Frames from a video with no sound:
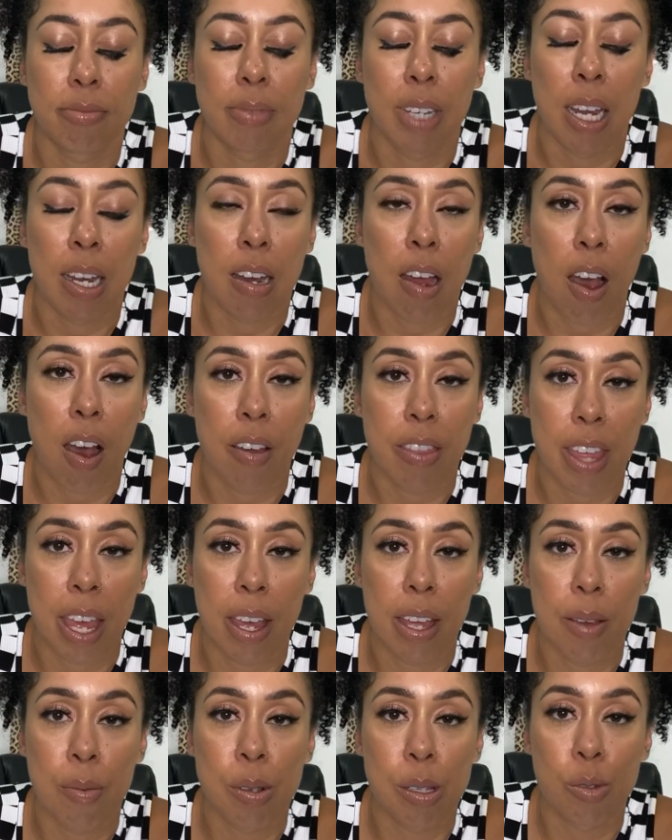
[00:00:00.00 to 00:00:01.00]
no,
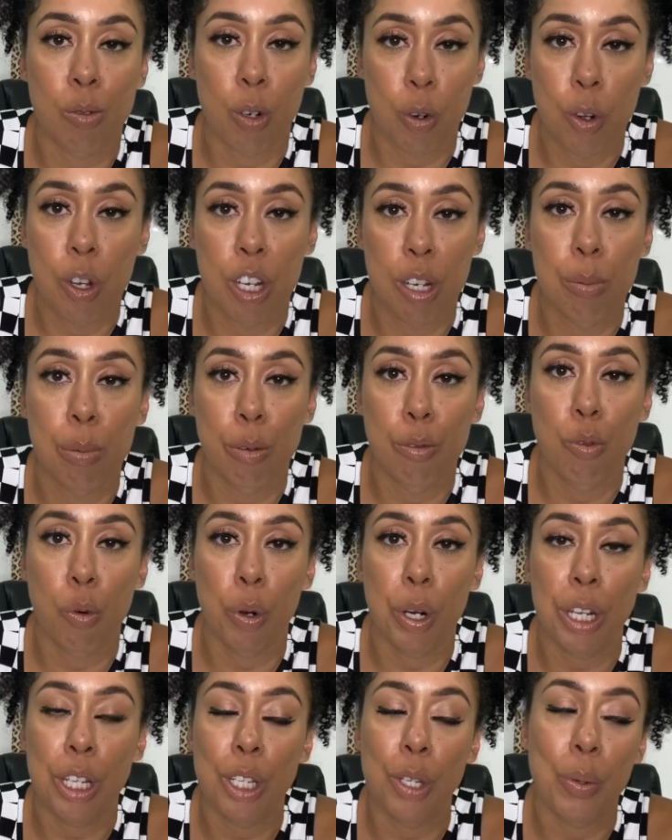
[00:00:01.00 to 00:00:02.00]
that it was ruined
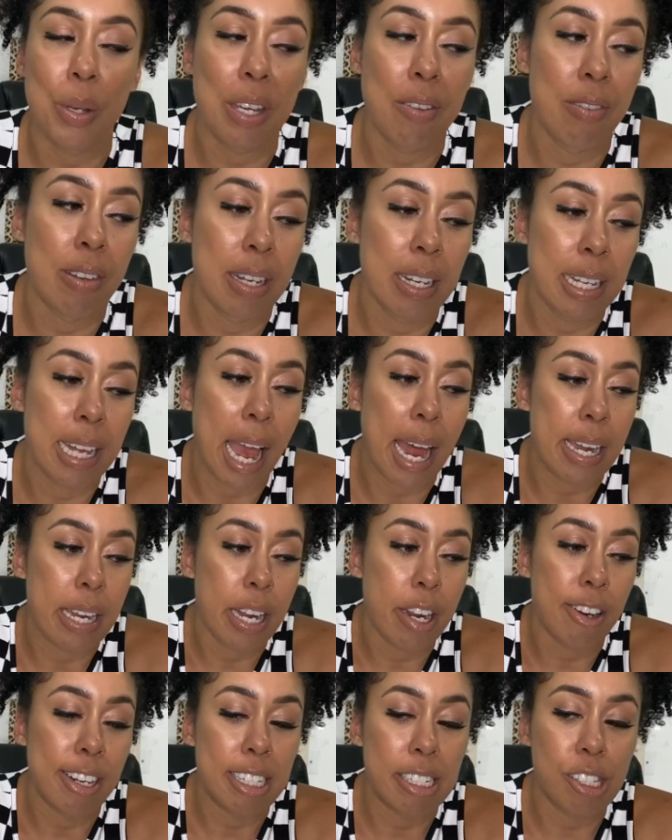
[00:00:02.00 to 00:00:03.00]
before you even got
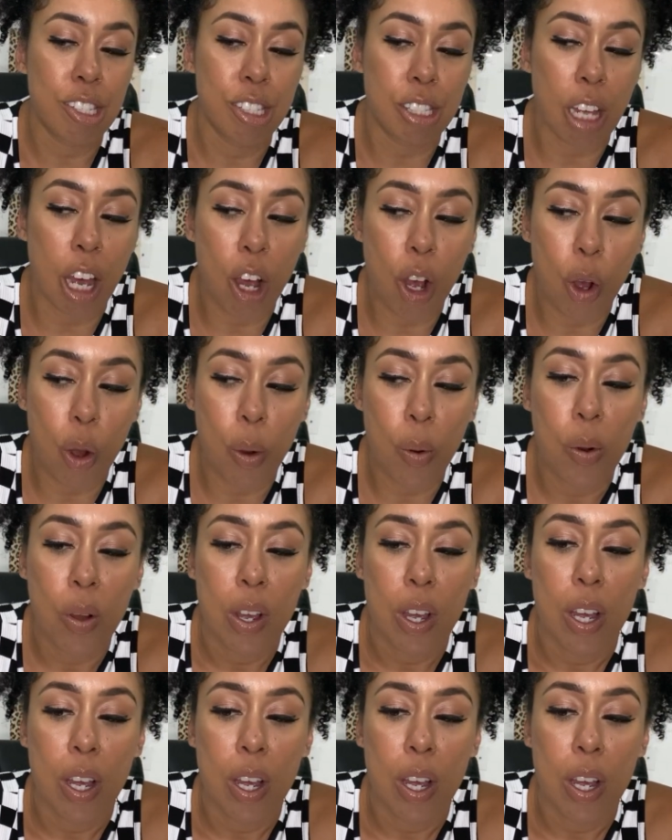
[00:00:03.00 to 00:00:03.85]
near it. So